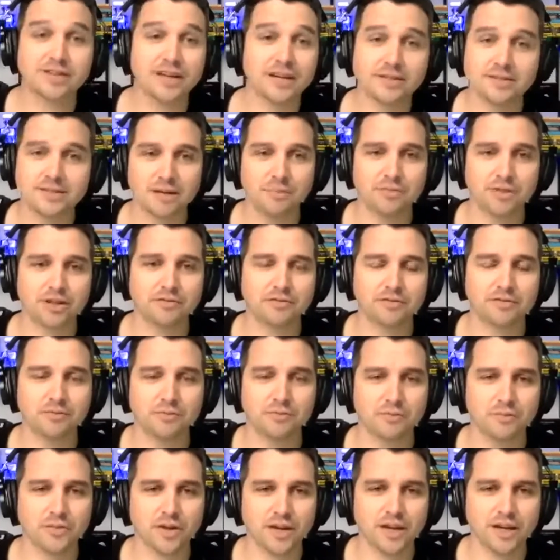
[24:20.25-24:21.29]
something
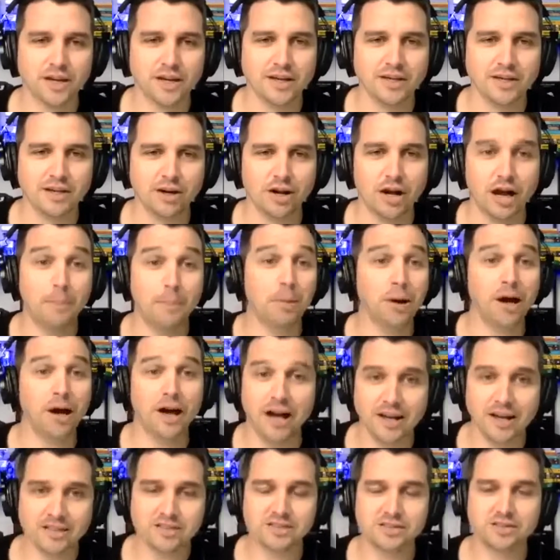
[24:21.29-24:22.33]
from, our
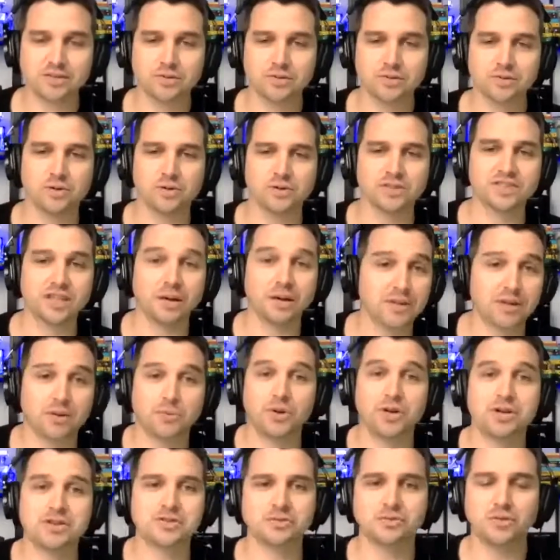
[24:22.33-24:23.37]
past or something
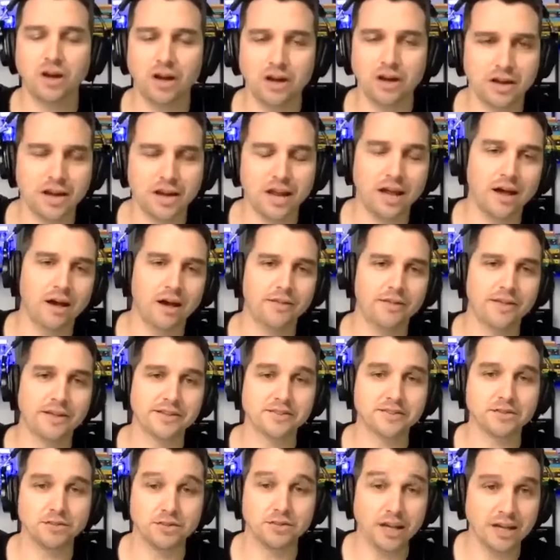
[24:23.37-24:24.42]
we do right now
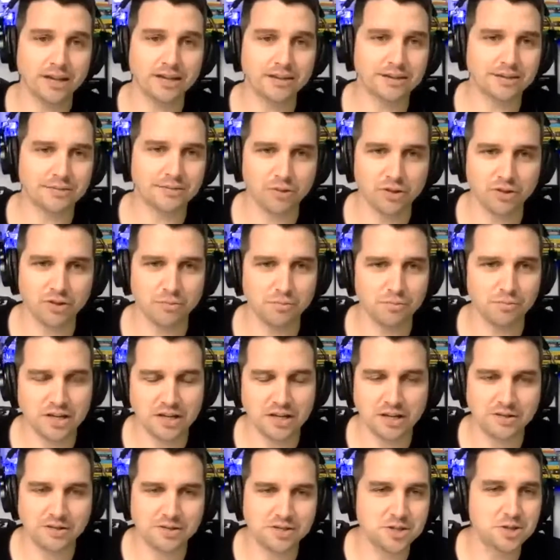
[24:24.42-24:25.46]
that's unique, whether it
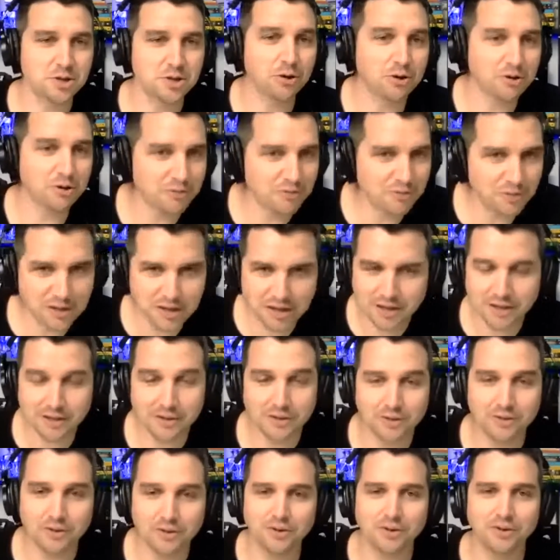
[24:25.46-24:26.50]
be geography
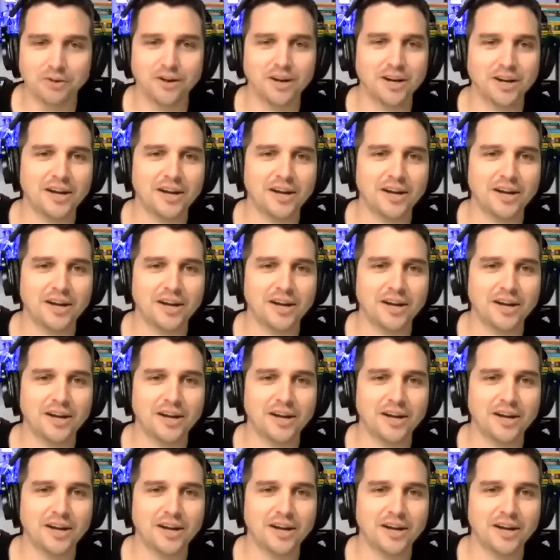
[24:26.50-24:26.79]
or,